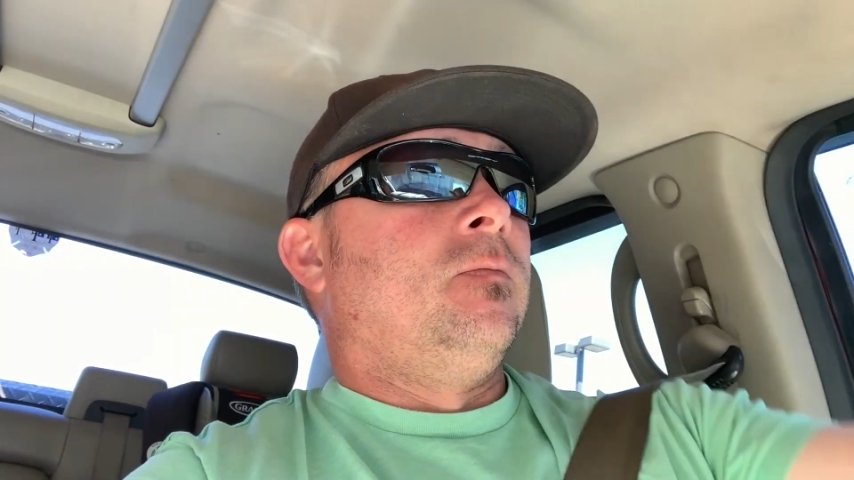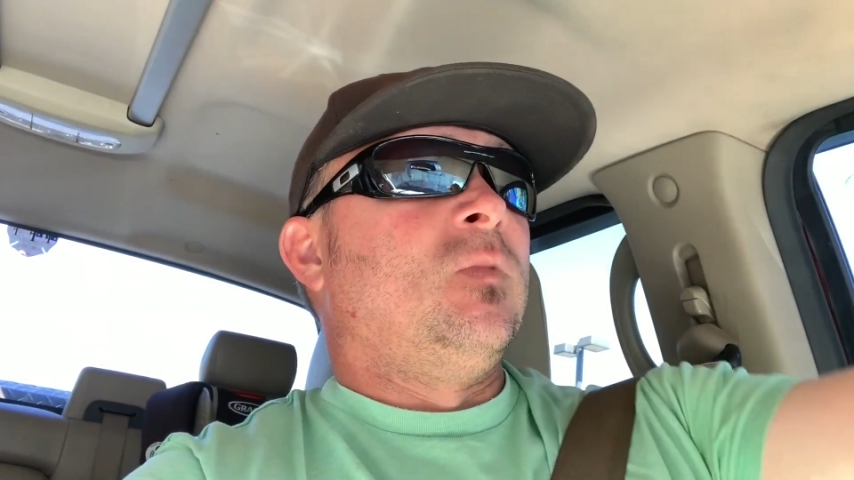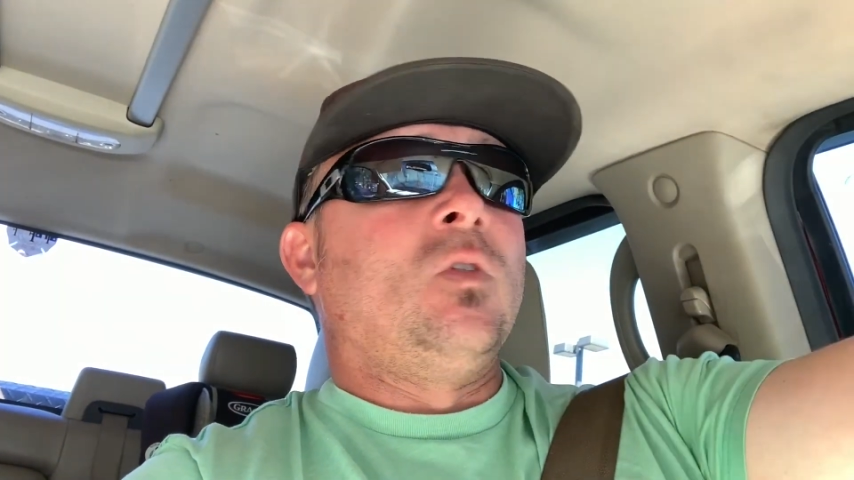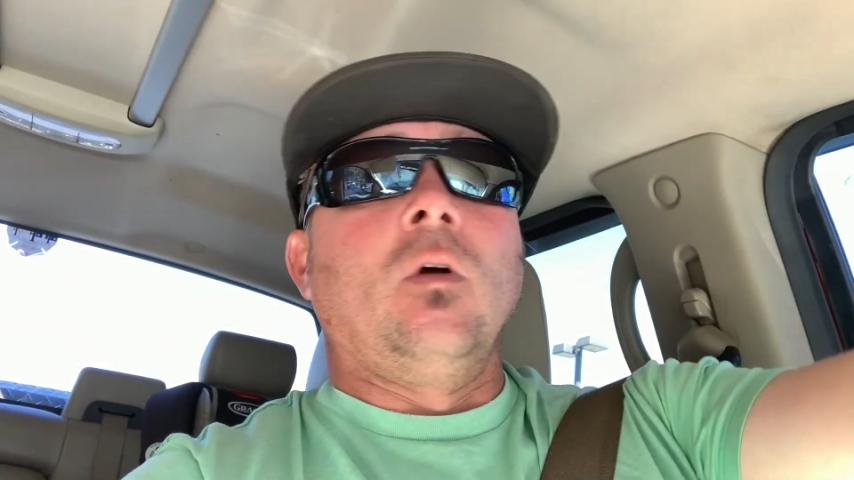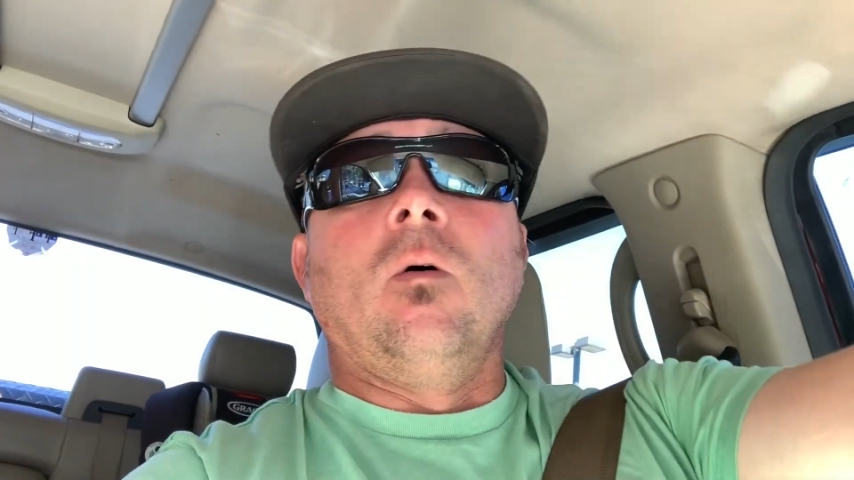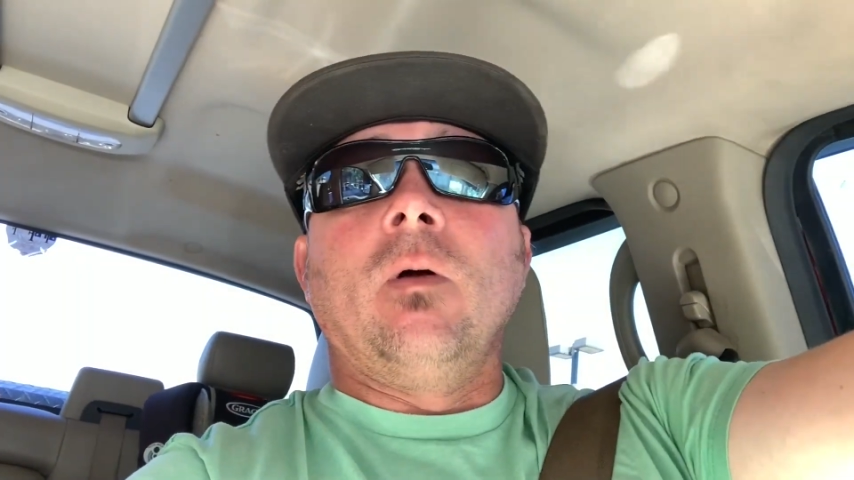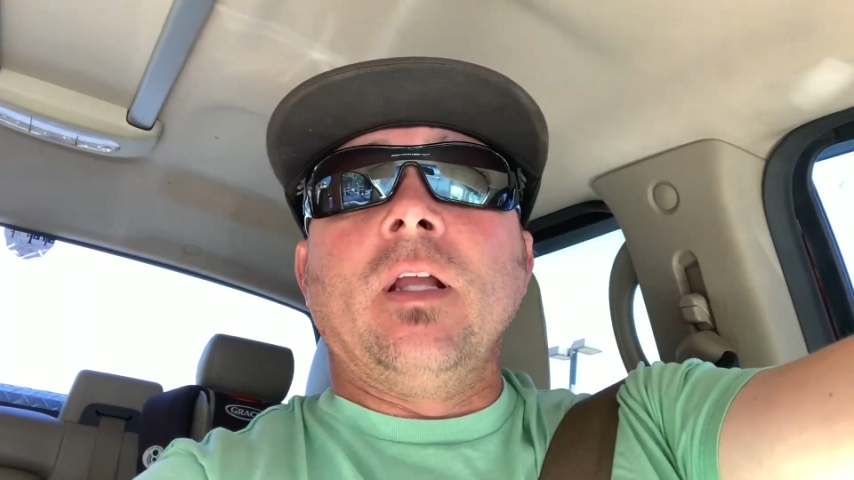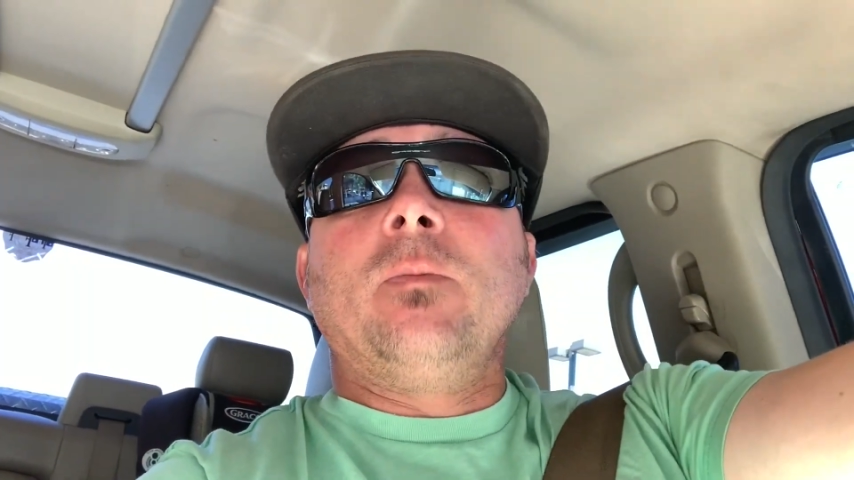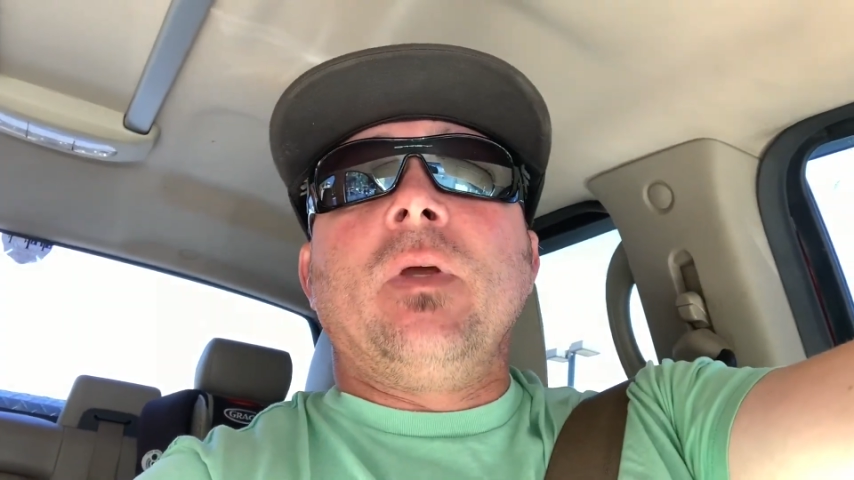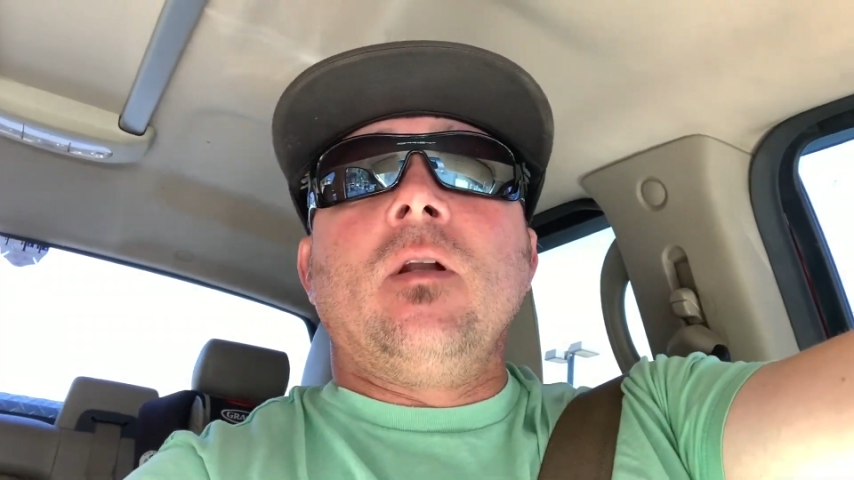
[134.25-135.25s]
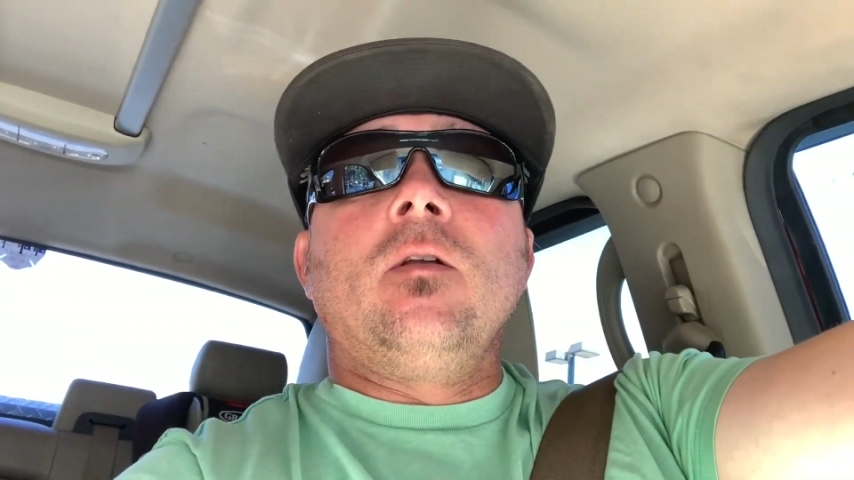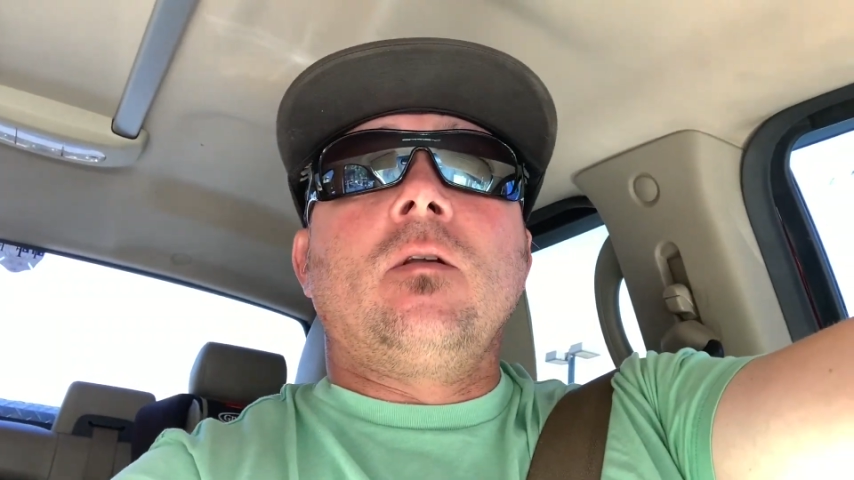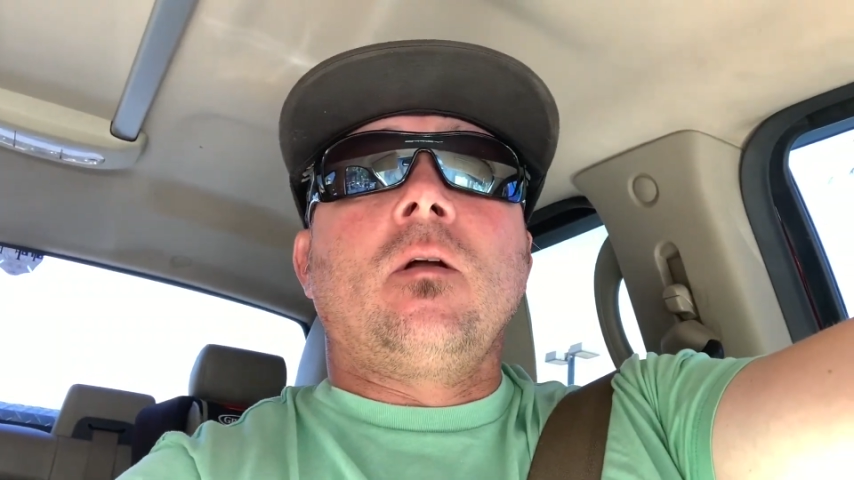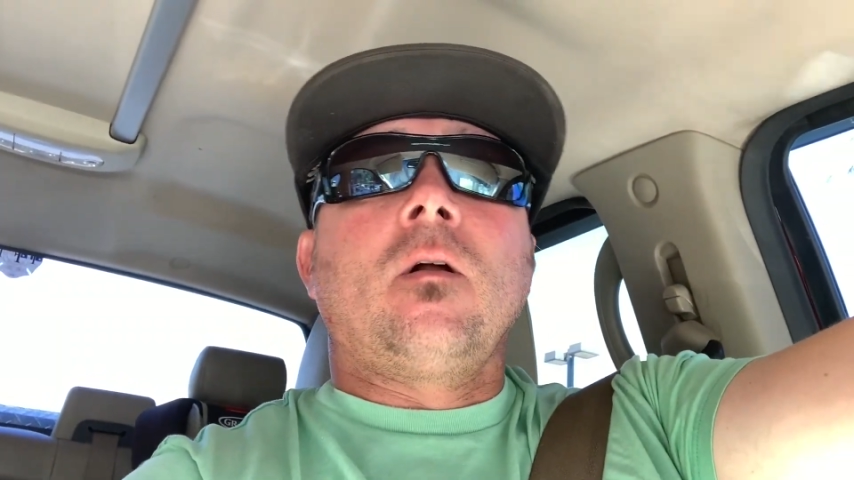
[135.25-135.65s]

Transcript: so it'd been